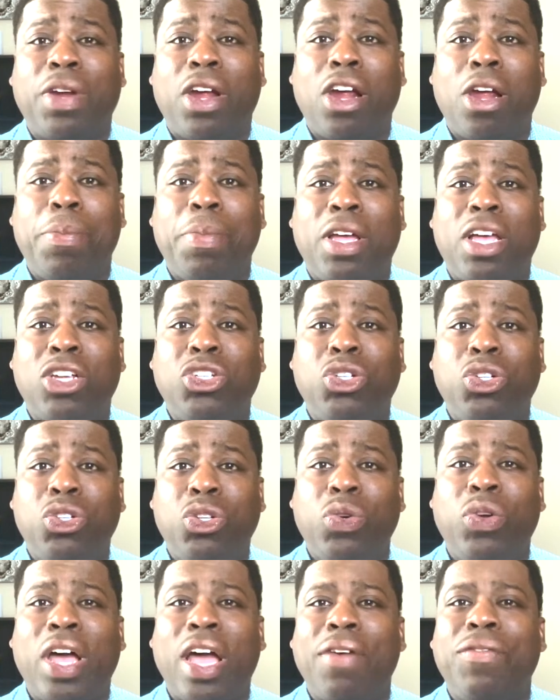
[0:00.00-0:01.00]
area because you
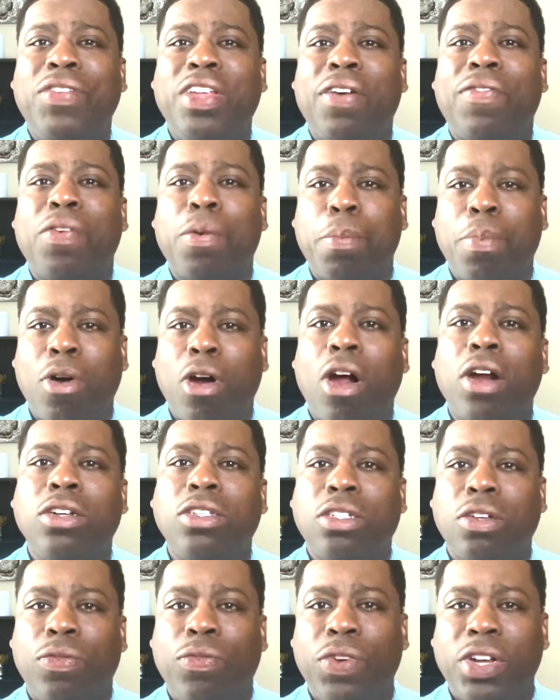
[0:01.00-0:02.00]
do have different
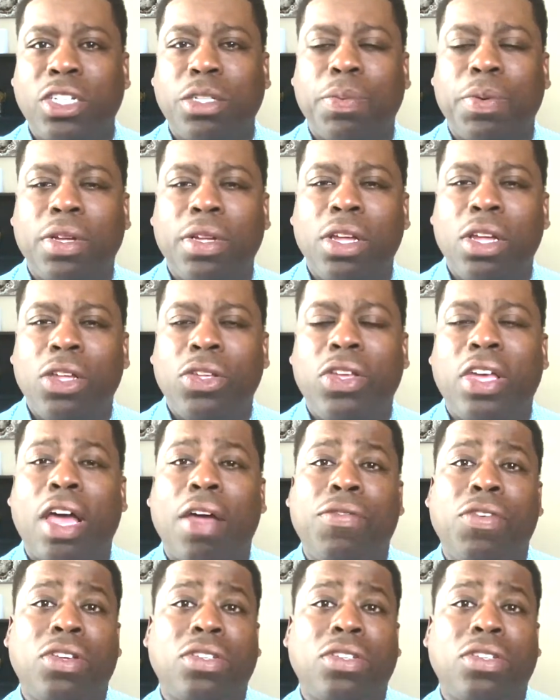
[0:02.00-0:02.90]
parts of Richmond. You have your